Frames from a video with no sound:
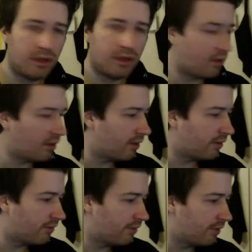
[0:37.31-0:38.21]
off
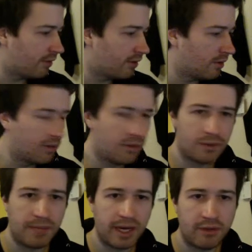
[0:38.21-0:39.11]
all those
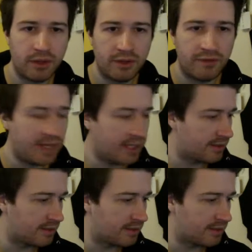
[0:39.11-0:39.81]
background effects.